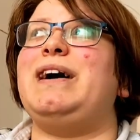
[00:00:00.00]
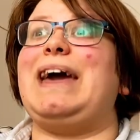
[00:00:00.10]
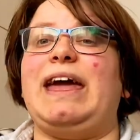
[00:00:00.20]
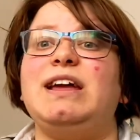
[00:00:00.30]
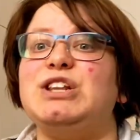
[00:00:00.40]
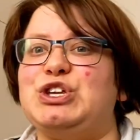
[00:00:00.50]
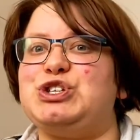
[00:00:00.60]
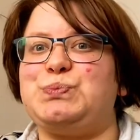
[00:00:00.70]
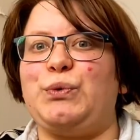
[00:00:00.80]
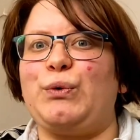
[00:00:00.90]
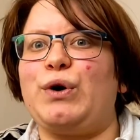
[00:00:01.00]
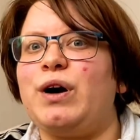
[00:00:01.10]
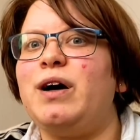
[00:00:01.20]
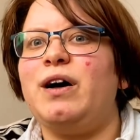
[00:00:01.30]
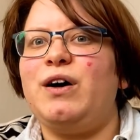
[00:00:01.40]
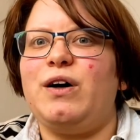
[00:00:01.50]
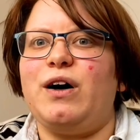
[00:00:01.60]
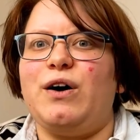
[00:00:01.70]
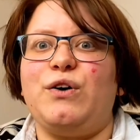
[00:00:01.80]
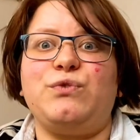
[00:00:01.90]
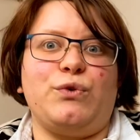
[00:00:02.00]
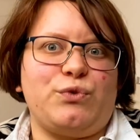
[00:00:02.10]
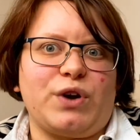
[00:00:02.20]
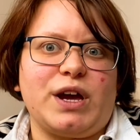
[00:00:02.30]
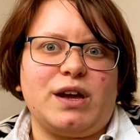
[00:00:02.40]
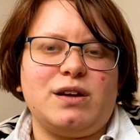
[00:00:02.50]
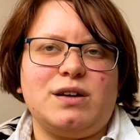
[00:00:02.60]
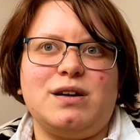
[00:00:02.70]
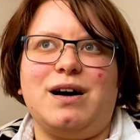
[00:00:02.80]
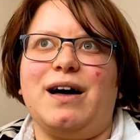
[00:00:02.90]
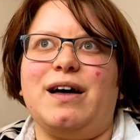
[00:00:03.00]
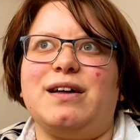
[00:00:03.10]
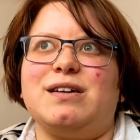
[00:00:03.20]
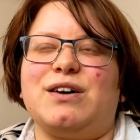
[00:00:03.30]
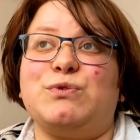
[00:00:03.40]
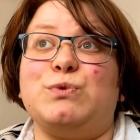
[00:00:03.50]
English book for free, and I